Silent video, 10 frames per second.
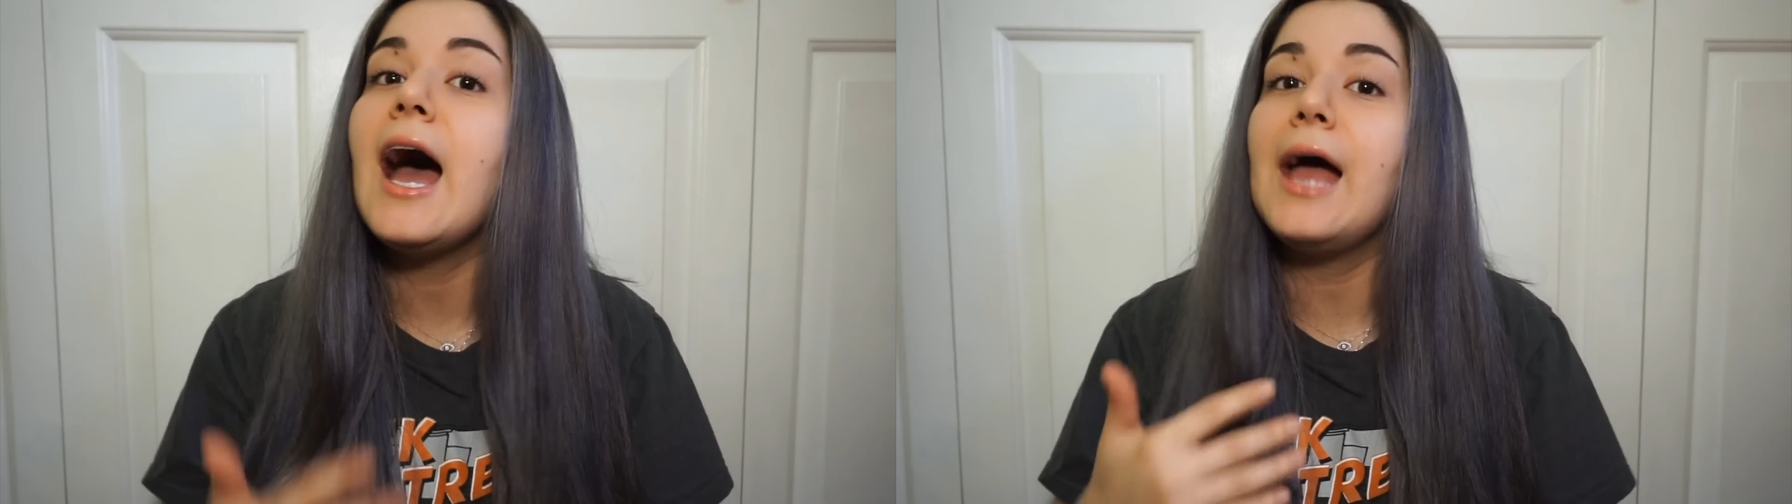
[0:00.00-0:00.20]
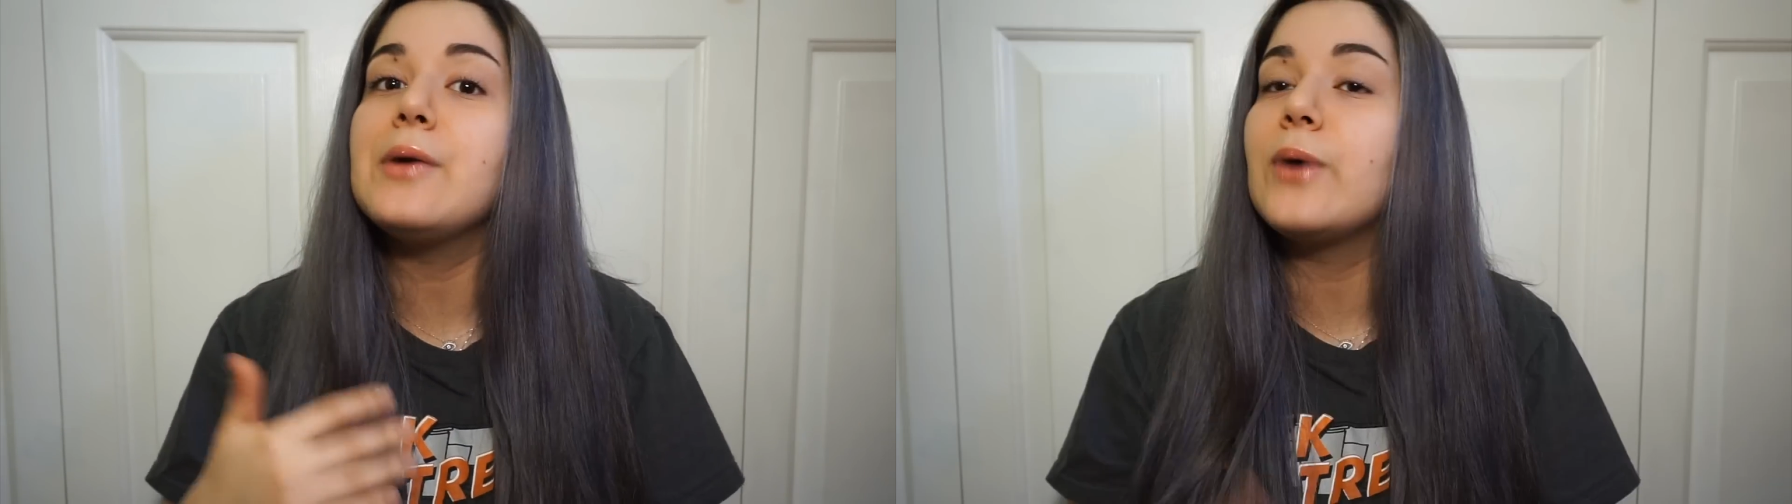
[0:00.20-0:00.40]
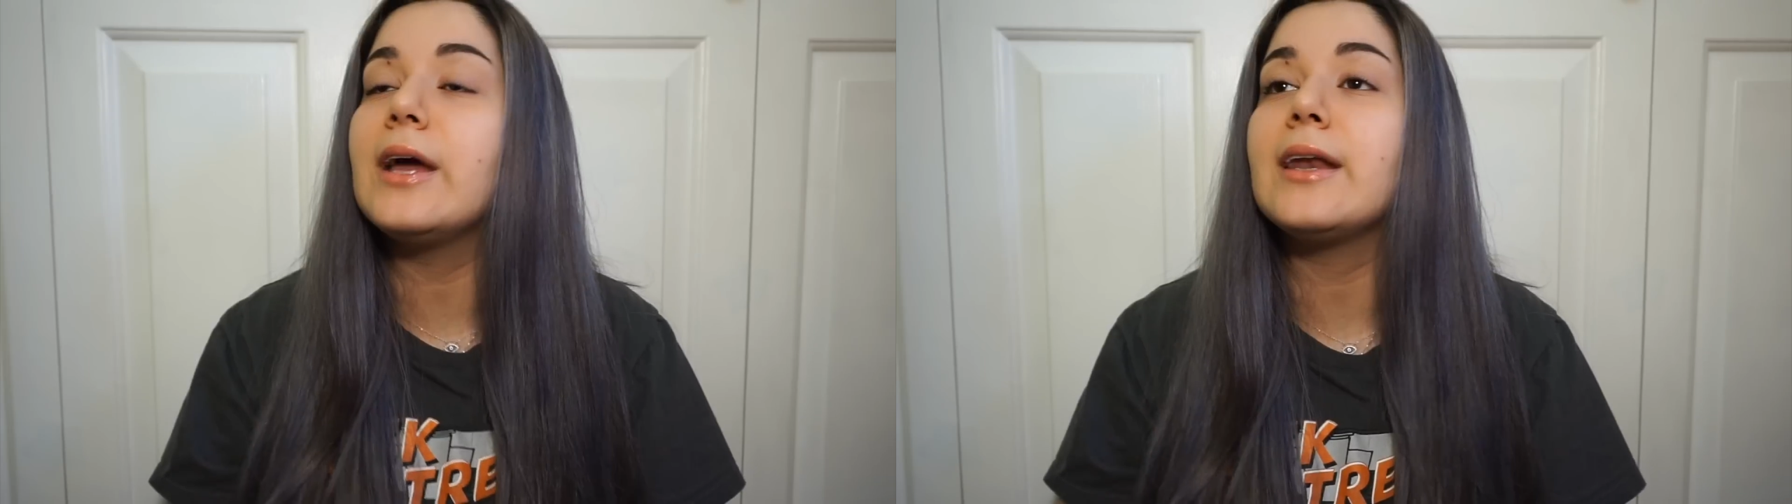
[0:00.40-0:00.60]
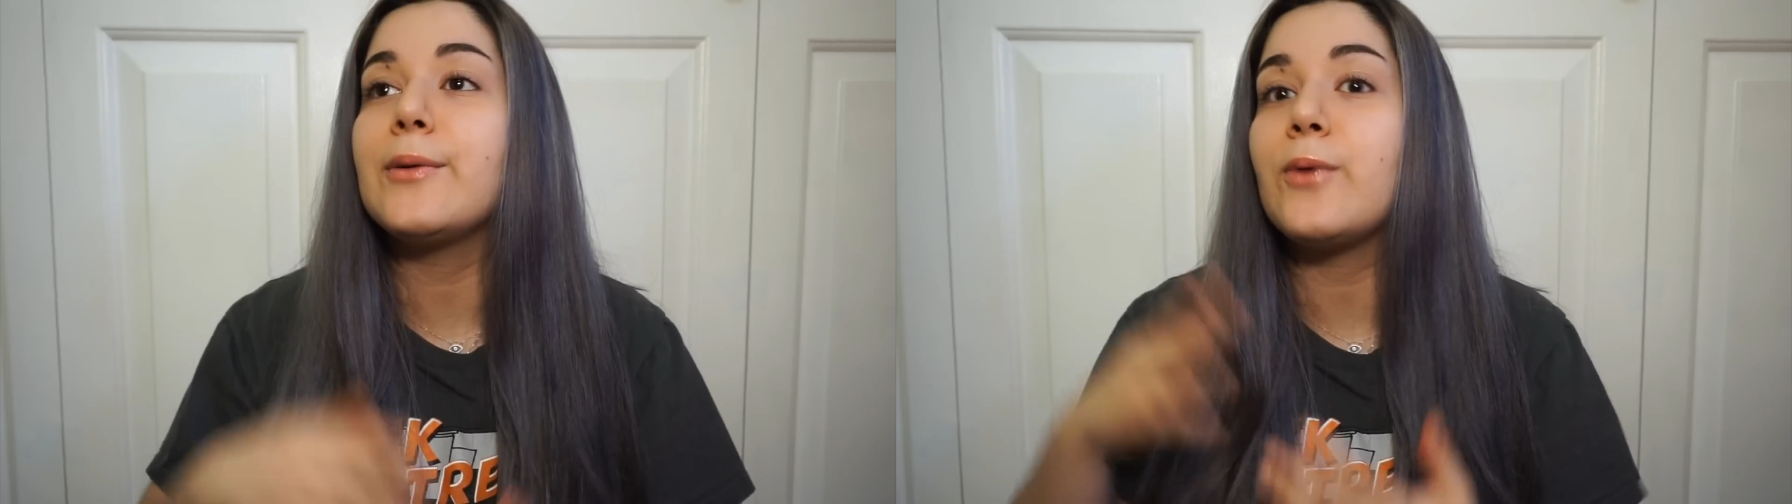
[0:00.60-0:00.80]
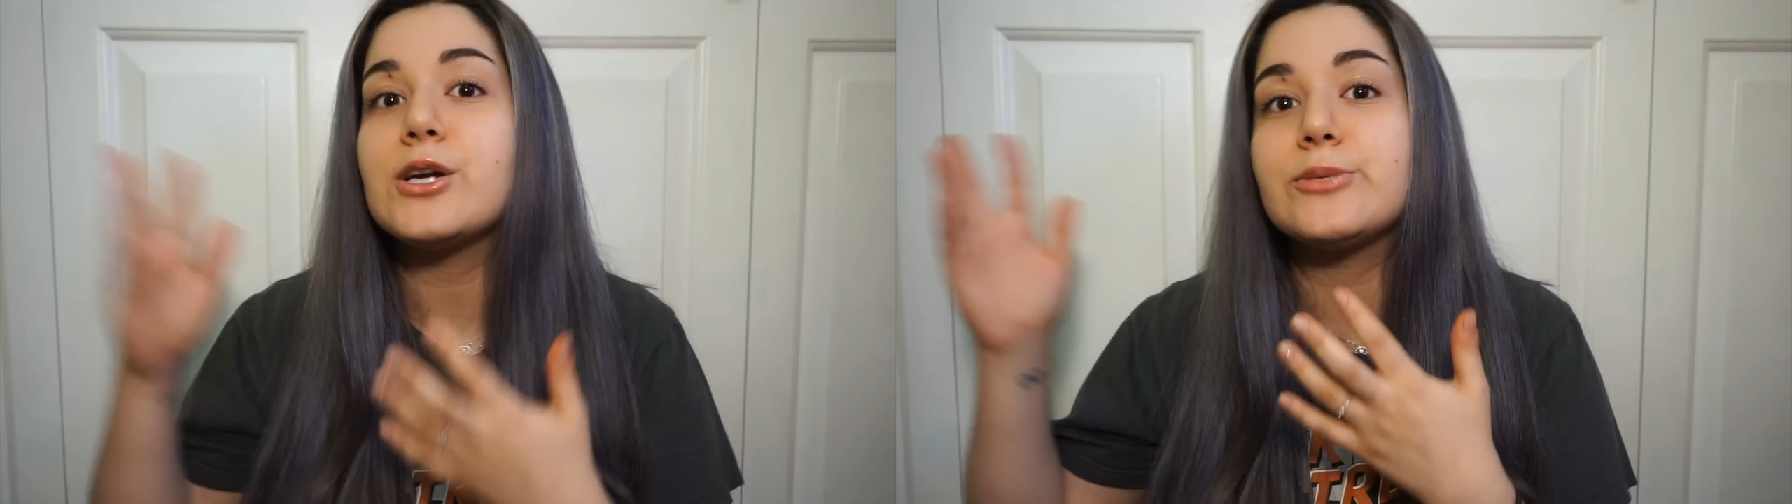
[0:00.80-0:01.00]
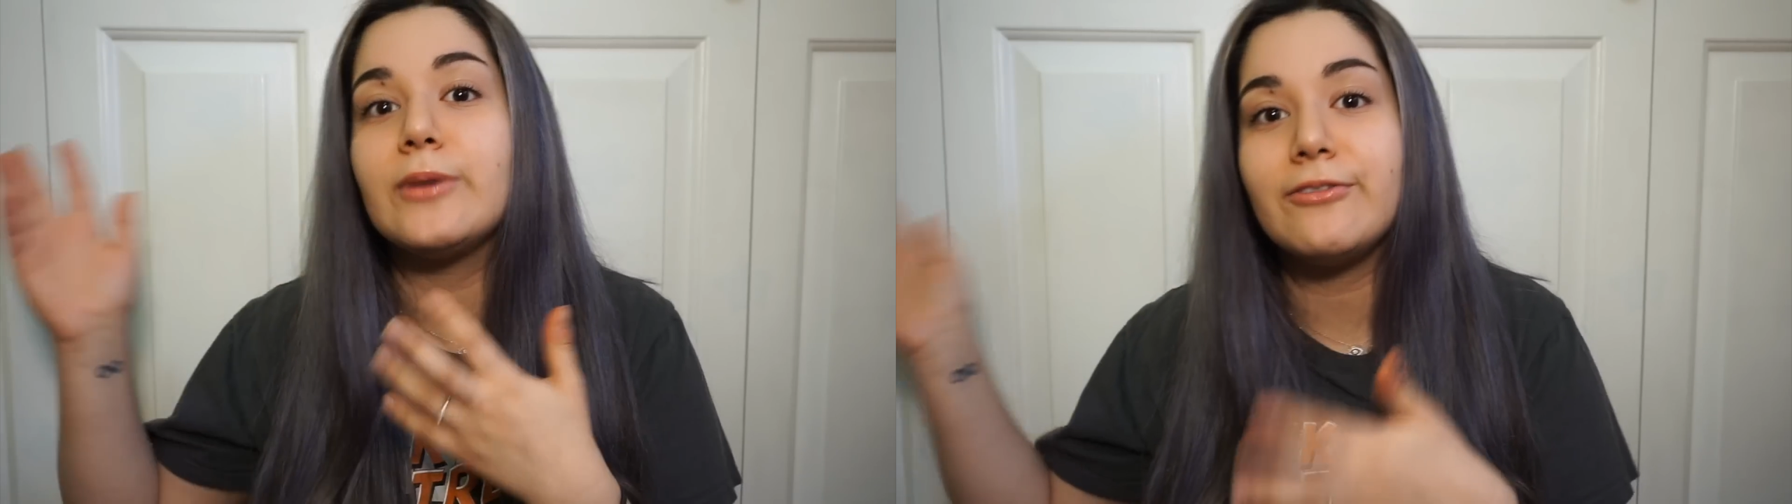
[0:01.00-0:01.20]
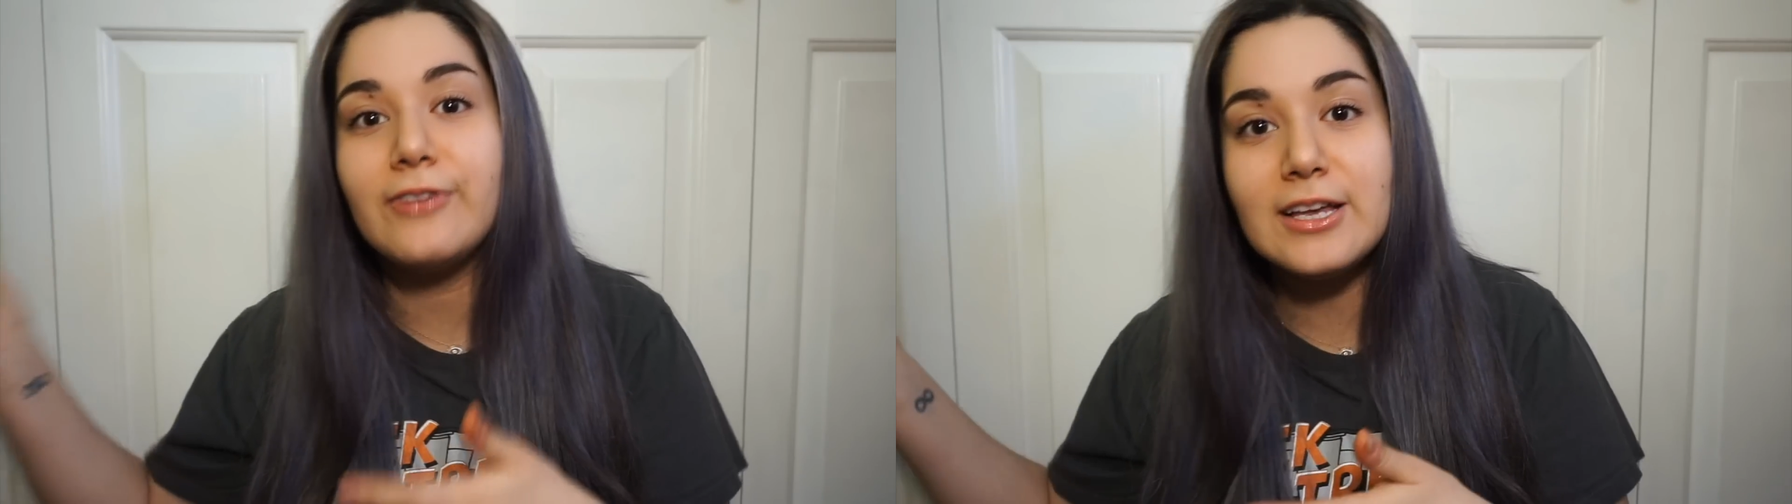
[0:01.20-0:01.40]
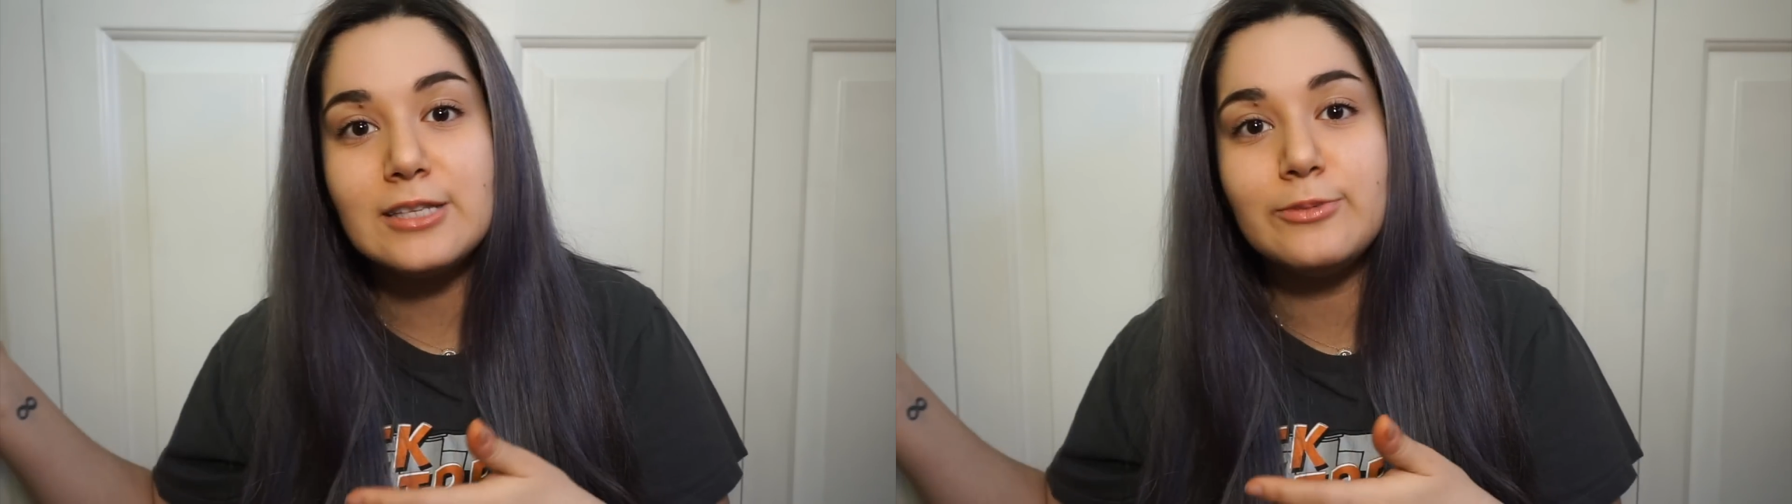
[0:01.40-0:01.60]
I went and I washed my
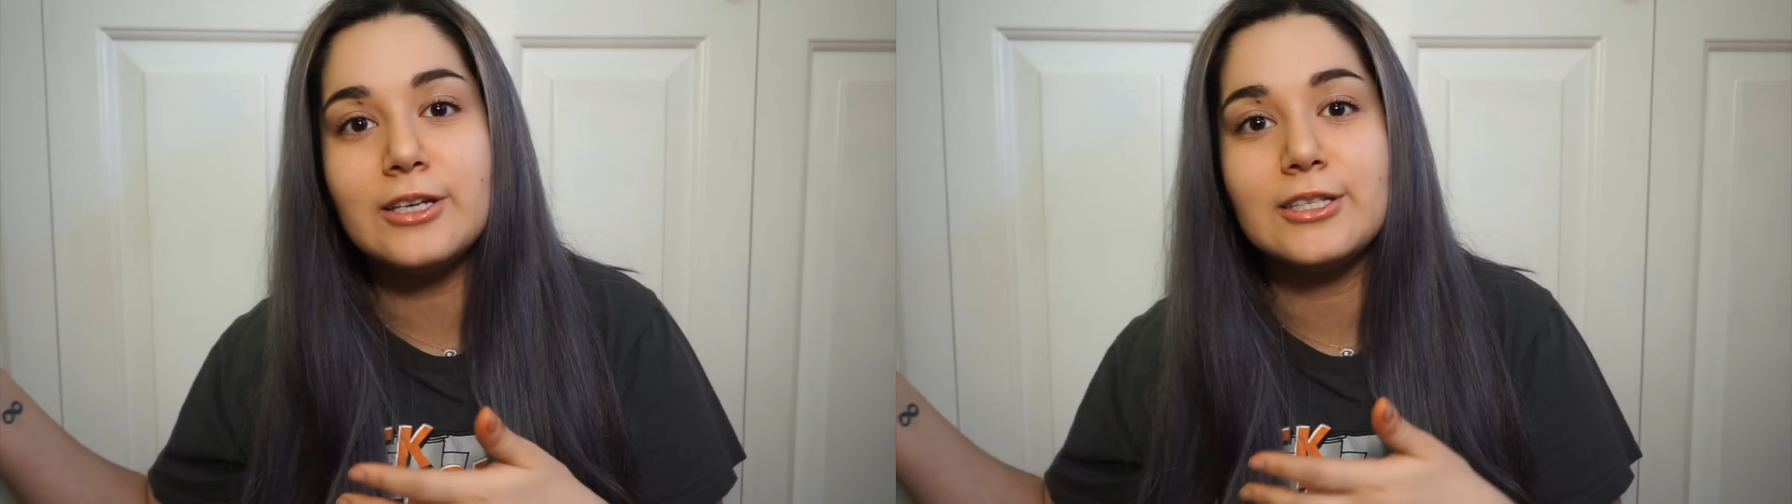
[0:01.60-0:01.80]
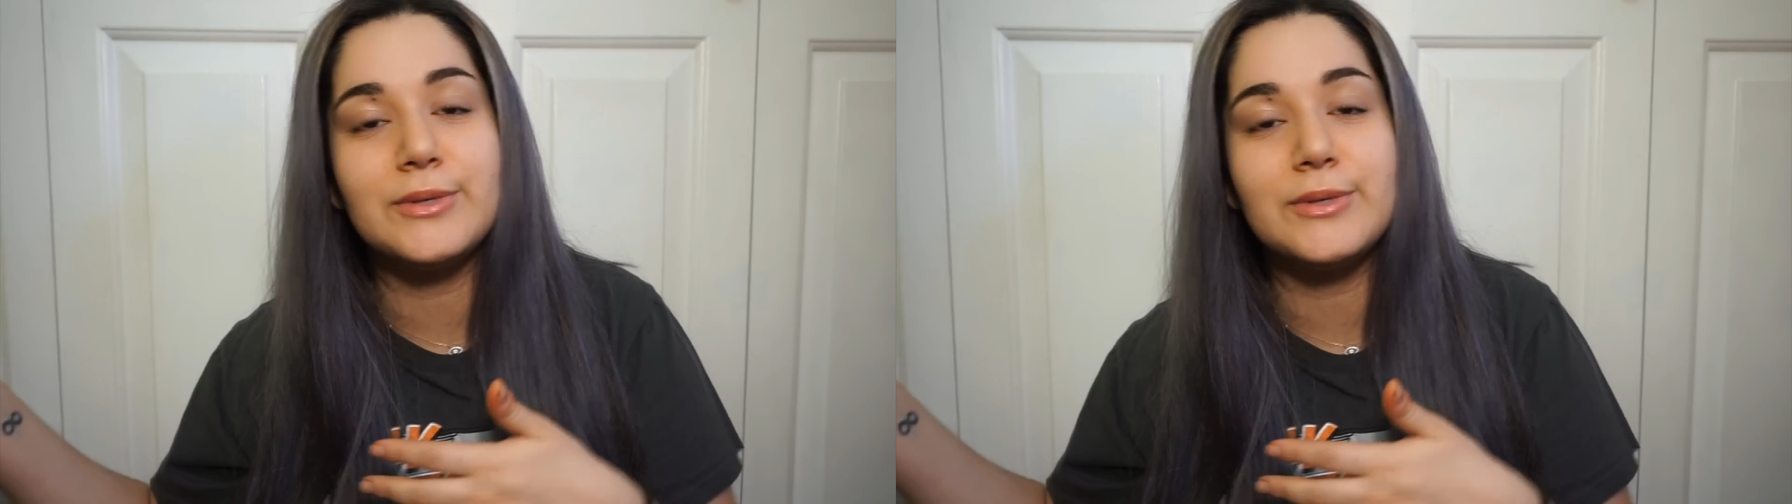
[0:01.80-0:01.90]
face because it